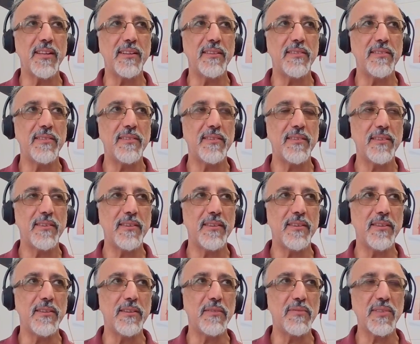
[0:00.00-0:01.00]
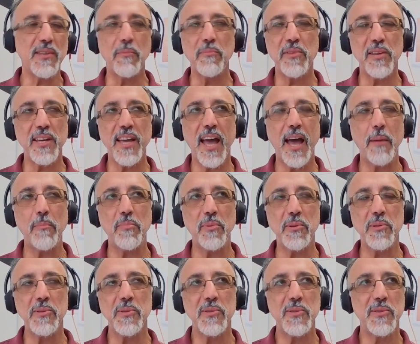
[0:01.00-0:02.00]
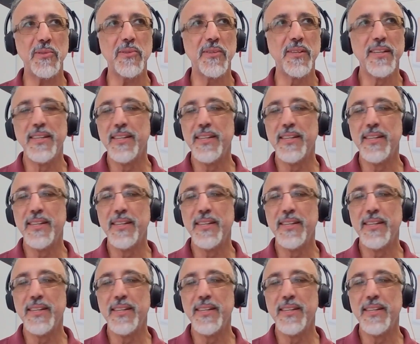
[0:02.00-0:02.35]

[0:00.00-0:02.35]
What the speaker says: That if something happens,